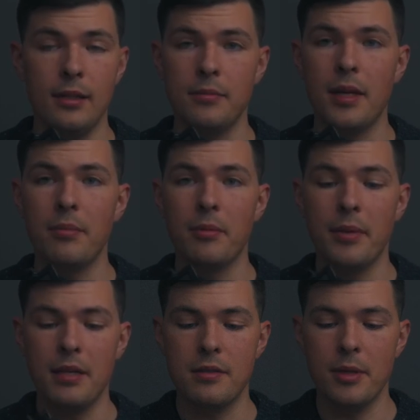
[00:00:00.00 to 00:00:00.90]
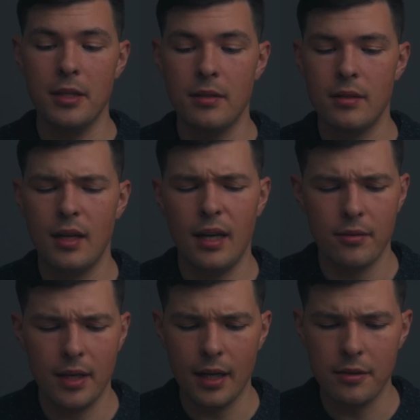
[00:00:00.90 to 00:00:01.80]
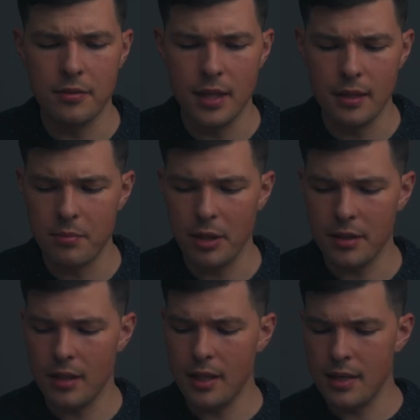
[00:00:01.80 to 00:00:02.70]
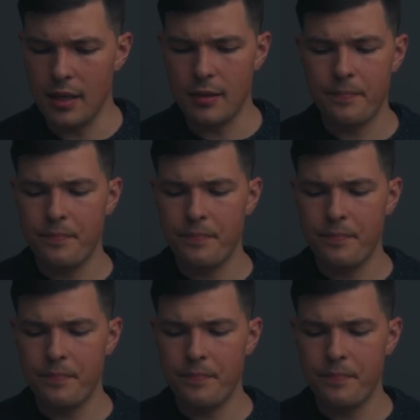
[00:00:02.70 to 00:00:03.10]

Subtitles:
cable management. I don't think I use any SmallRigs on that side.